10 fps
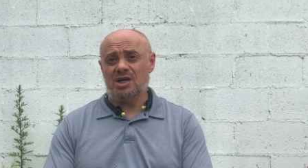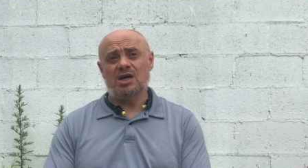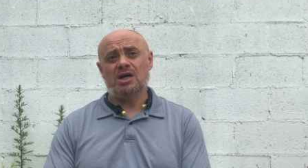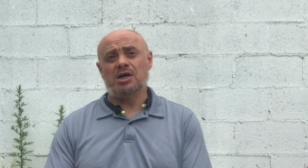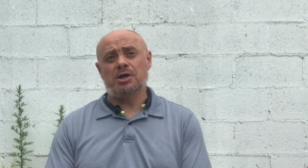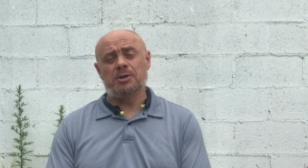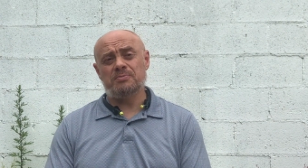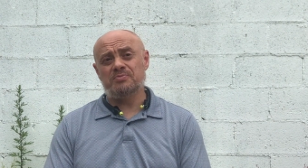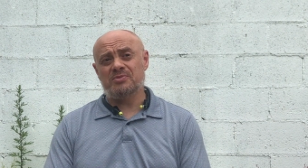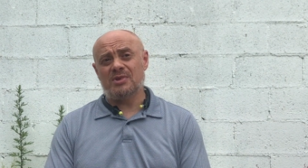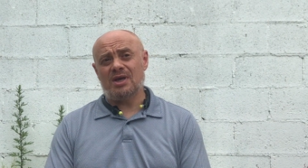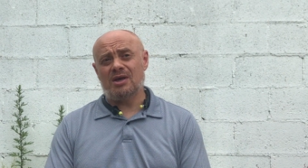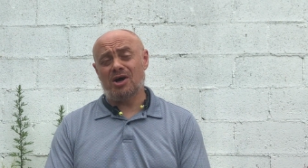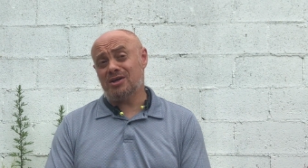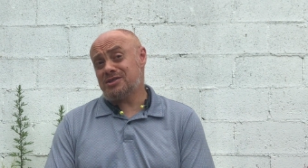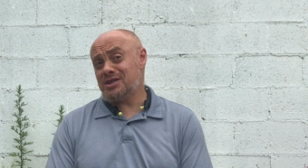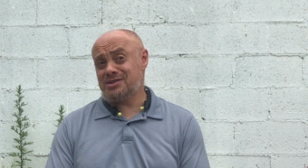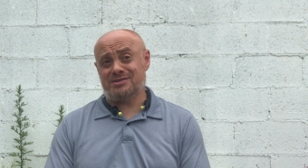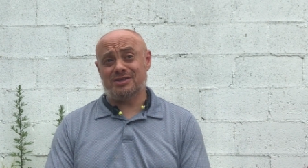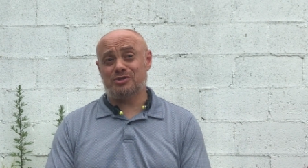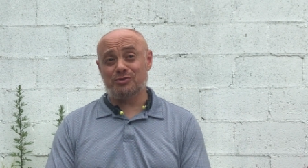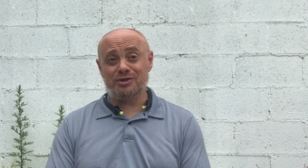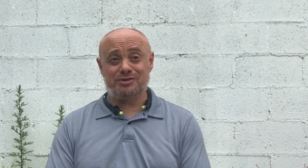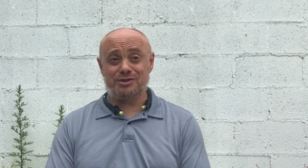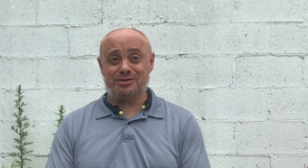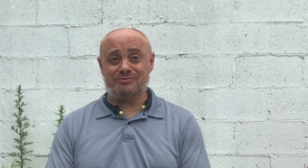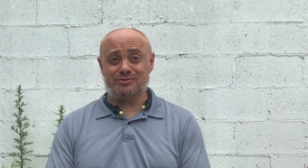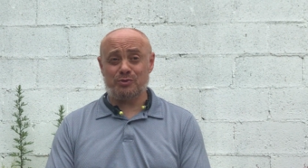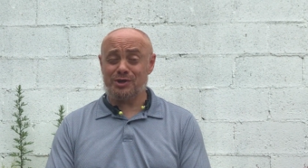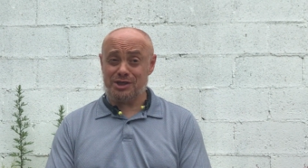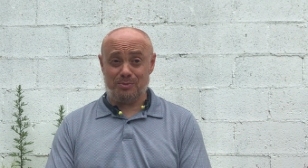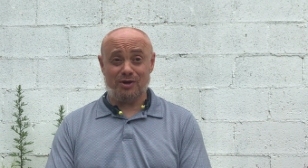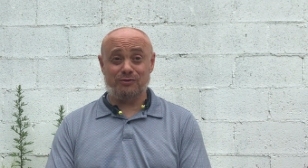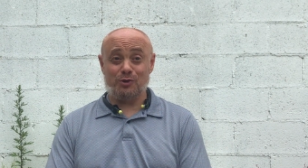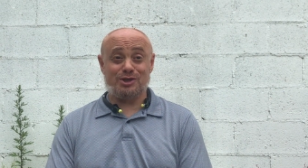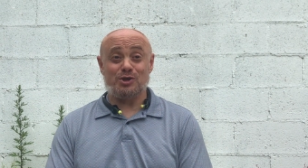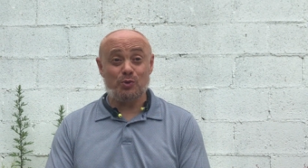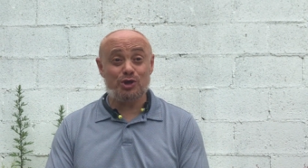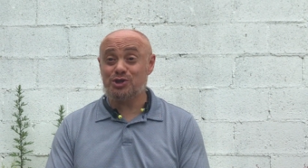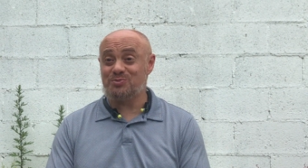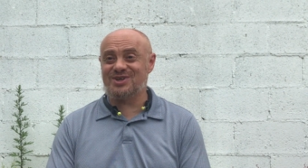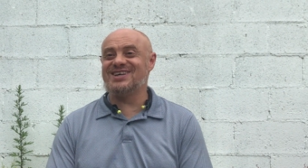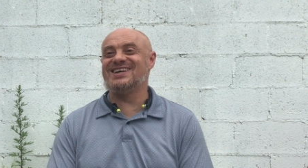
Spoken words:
And honestly, it's really just so we can keep our focus on worship.